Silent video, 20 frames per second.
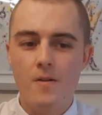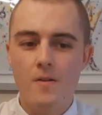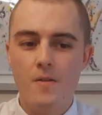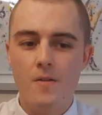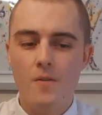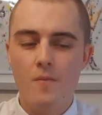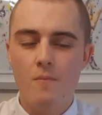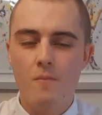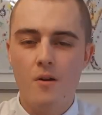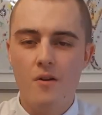
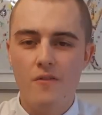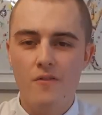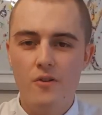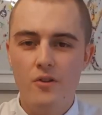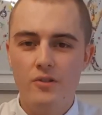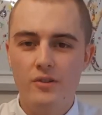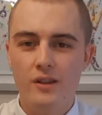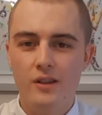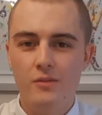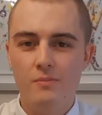My first
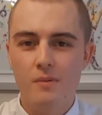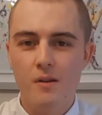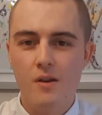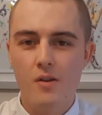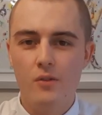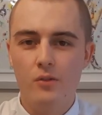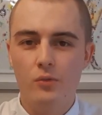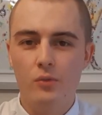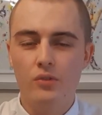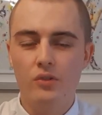experience
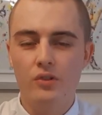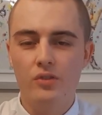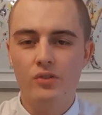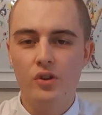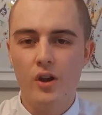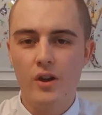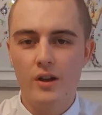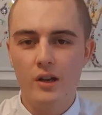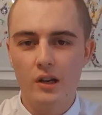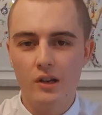was a
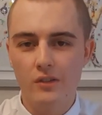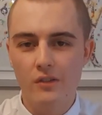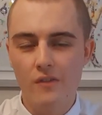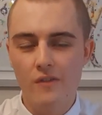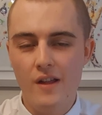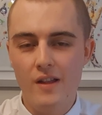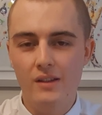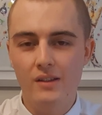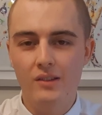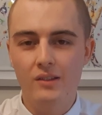cycle of events.